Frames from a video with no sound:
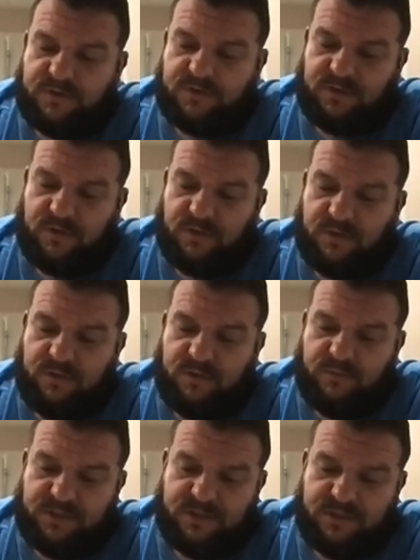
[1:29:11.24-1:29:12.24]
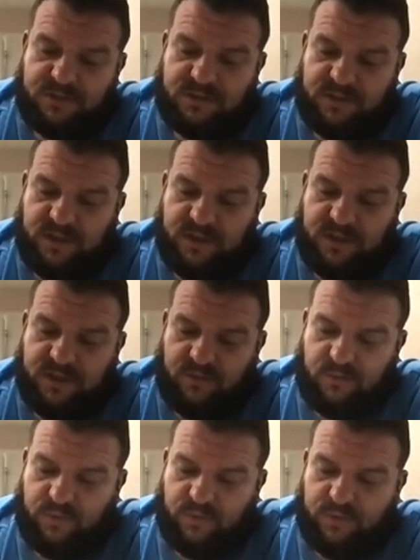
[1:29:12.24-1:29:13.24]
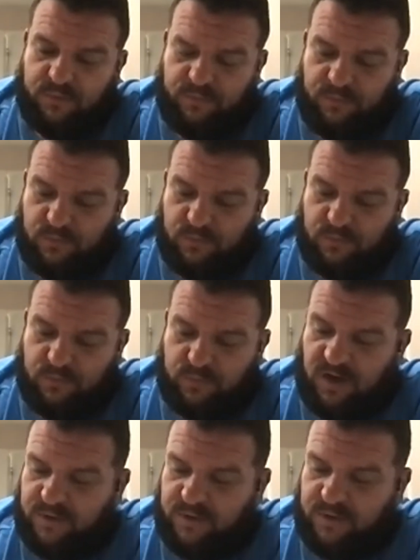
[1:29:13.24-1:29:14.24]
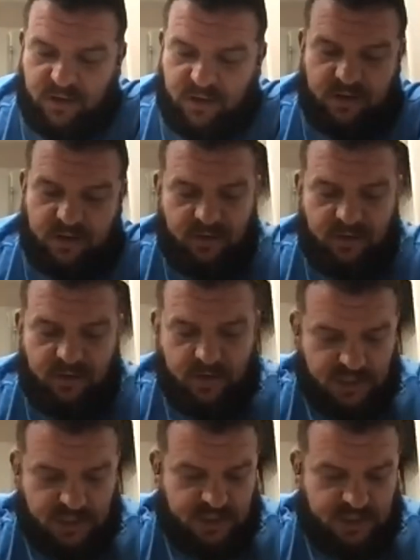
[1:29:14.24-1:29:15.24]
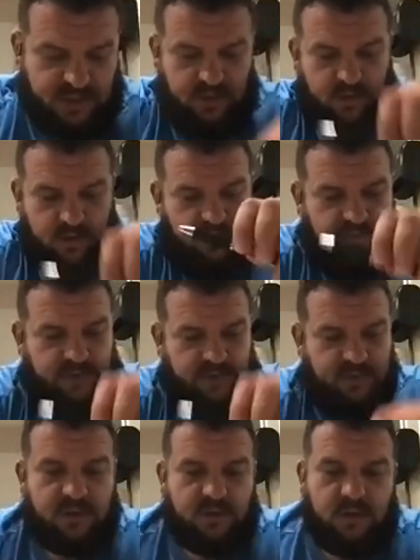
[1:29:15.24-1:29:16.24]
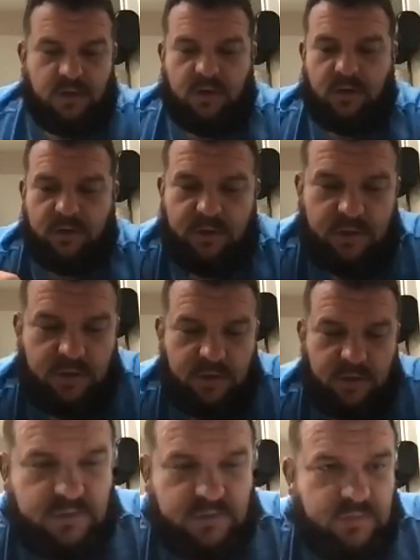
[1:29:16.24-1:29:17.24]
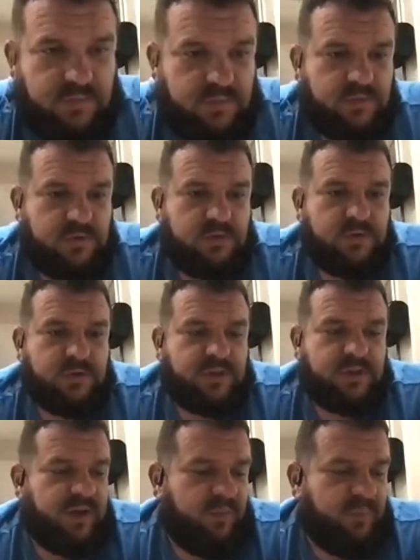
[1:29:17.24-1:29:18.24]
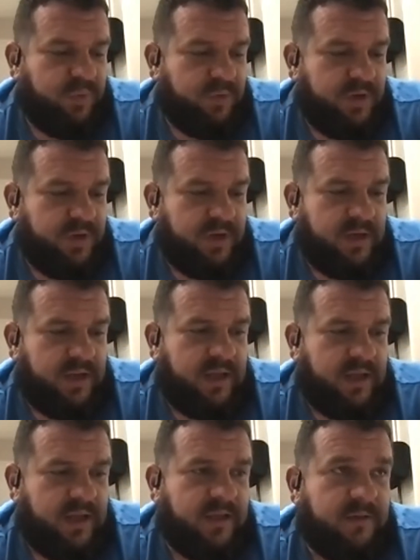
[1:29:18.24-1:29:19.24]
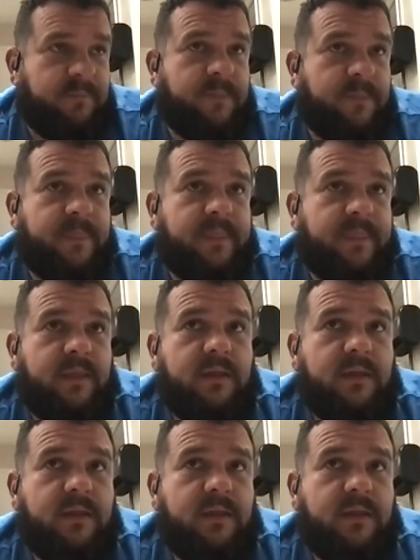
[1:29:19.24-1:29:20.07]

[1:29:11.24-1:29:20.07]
I don't know if y'all saw the message that Rob and all of us are gonna look about putting a